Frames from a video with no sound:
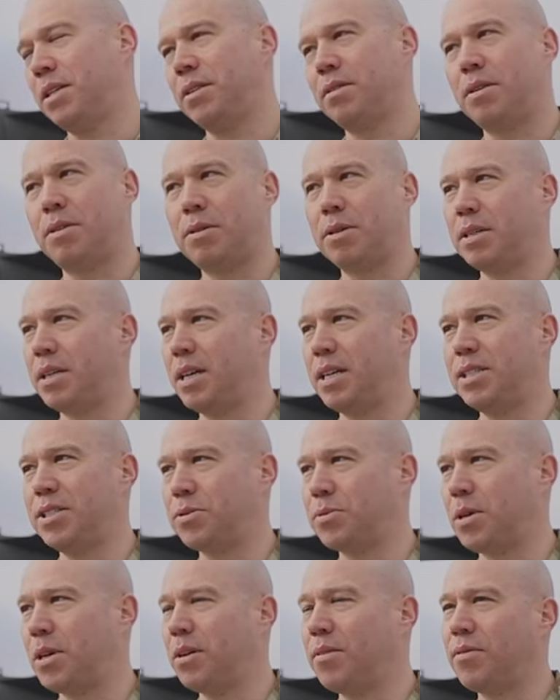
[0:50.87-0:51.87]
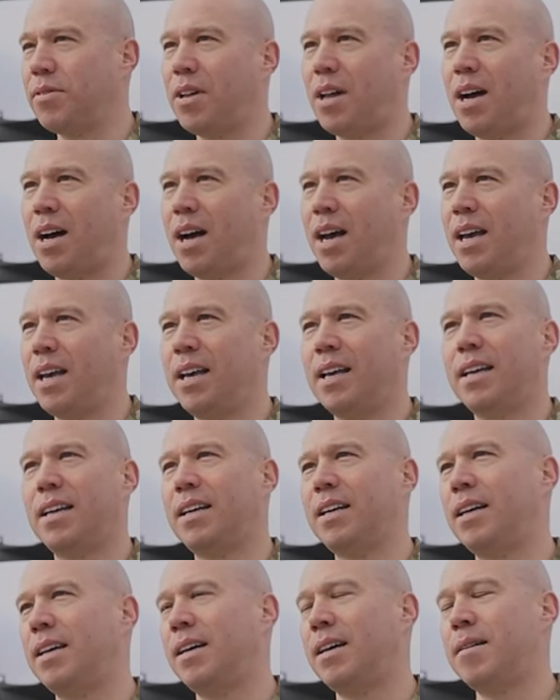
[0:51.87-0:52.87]
to do. I, wanted, I, just wanted to fly
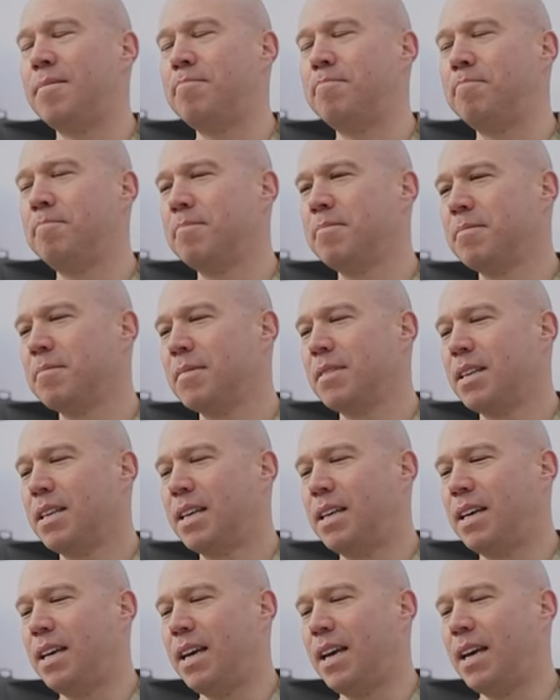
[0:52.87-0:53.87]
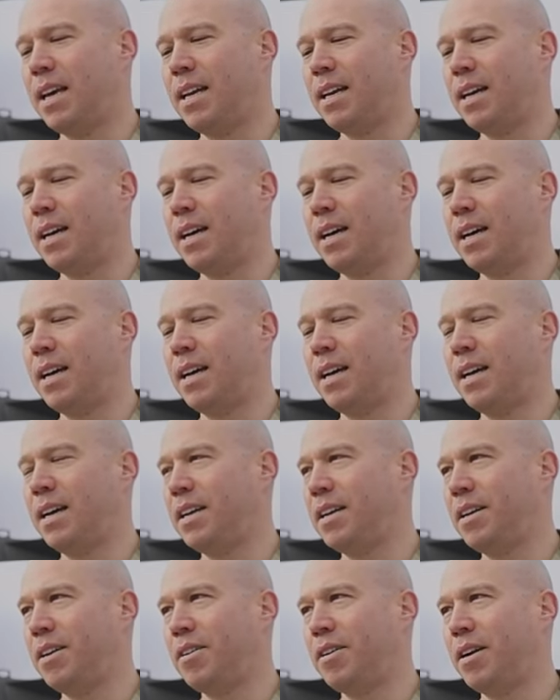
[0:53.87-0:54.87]
um, and, uh,
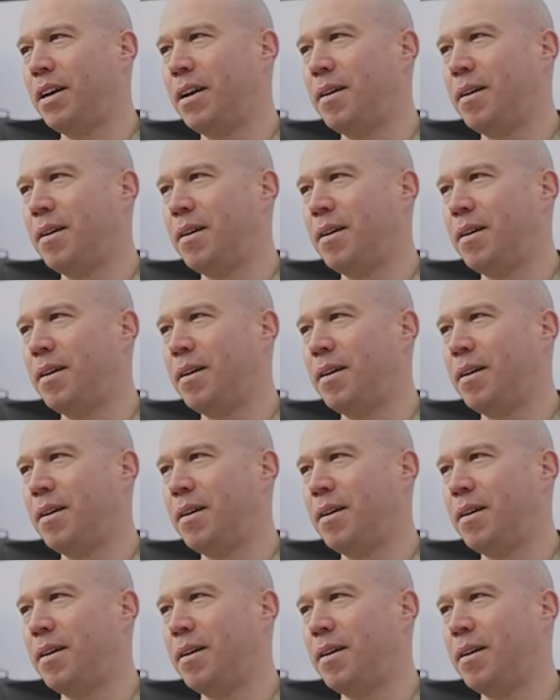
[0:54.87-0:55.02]
and here I